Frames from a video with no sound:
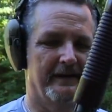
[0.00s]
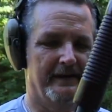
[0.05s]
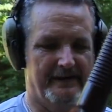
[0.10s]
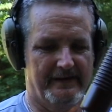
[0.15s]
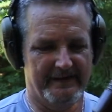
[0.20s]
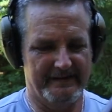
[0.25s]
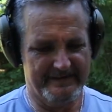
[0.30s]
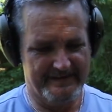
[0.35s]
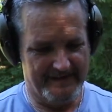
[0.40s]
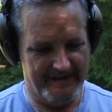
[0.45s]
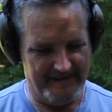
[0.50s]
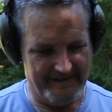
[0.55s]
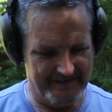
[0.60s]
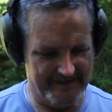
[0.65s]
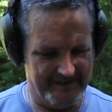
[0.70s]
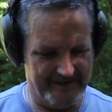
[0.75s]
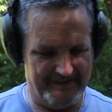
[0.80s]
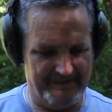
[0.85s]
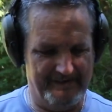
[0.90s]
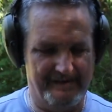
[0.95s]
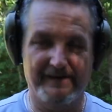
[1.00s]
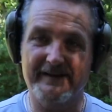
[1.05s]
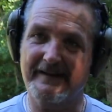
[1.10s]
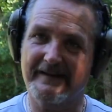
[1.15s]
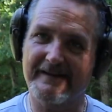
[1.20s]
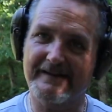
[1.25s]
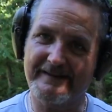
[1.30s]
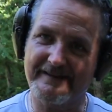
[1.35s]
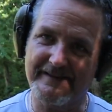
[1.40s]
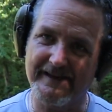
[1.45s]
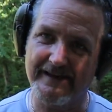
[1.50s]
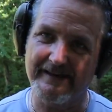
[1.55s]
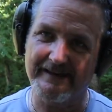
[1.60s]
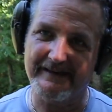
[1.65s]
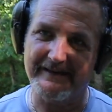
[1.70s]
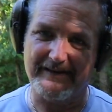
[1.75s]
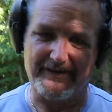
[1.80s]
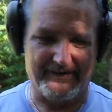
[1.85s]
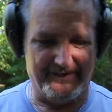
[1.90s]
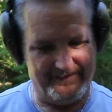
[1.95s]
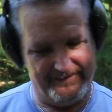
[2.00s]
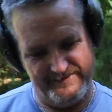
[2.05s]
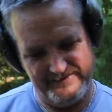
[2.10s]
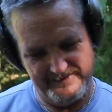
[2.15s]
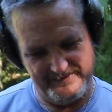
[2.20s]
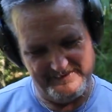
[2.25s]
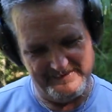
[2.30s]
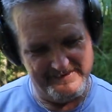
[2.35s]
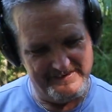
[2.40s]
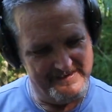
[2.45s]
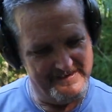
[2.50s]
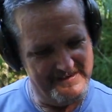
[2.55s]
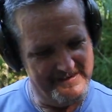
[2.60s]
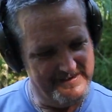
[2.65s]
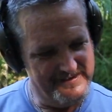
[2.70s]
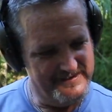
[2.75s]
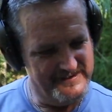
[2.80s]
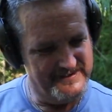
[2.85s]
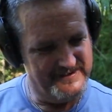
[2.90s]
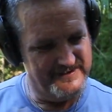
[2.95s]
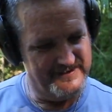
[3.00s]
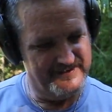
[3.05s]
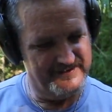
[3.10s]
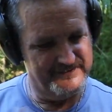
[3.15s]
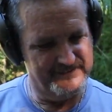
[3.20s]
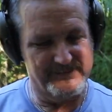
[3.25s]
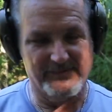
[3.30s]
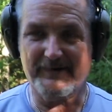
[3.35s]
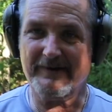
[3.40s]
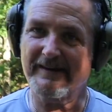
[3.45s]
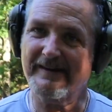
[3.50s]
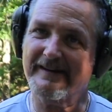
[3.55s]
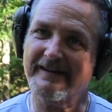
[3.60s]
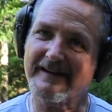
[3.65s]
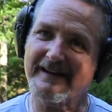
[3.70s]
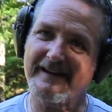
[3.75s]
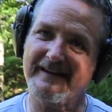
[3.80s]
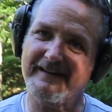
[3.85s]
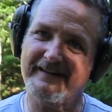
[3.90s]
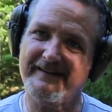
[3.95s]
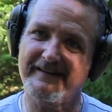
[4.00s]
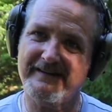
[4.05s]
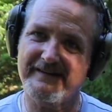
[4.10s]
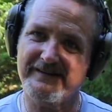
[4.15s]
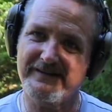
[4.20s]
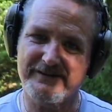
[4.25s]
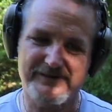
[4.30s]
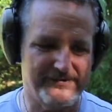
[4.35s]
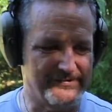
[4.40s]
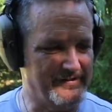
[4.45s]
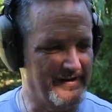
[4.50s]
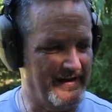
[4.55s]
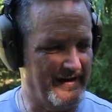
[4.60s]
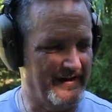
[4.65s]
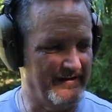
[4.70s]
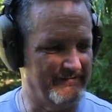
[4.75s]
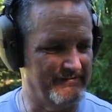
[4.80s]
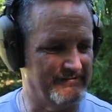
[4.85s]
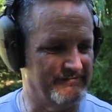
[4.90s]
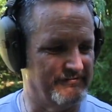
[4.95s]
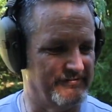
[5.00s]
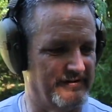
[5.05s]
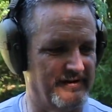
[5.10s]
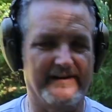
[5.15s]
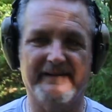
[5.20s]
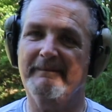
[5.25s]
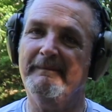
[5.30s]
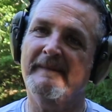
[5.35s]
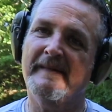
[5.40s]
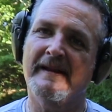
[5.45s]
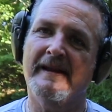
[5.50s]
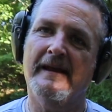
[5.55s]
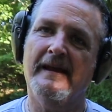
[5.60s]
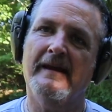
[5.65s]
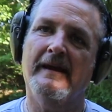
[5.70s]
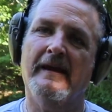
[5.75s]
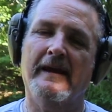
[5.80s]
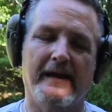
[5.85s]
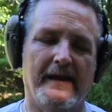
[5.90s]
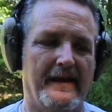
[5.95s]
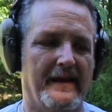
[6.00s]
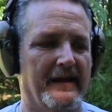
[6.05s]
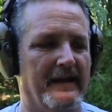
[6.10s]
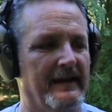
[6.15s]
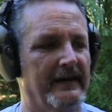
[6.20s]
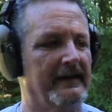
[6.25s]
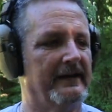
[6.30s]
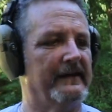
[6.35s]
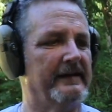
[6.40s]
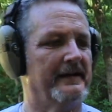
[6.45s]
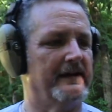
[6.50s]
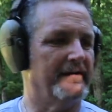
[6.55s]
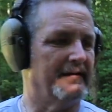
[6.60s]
it's getting there. It's getting there. We're going to continue having fun. And